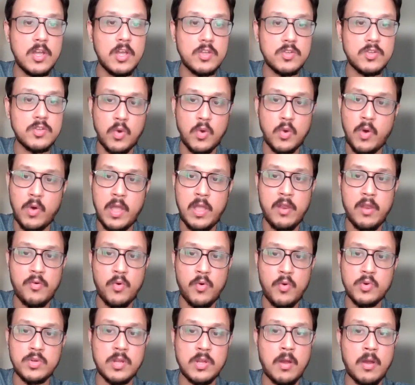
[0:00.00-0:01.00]
So I
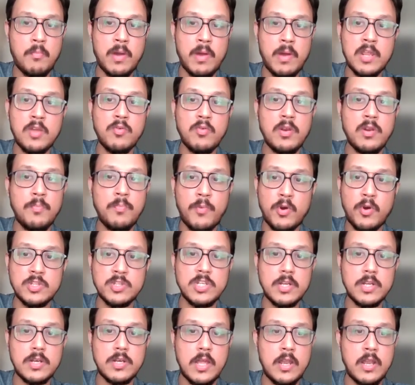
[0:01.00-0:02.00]
wrote a Marie Curie
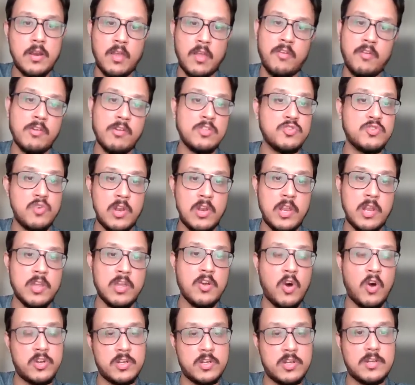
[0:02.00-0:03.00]
project and eventually
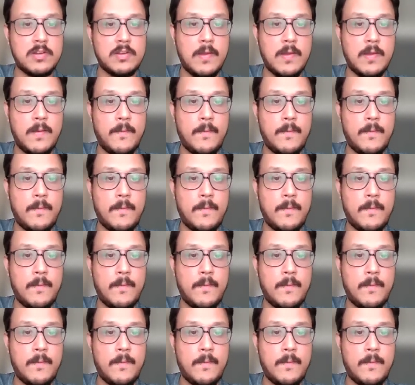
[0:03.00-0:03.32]
got it.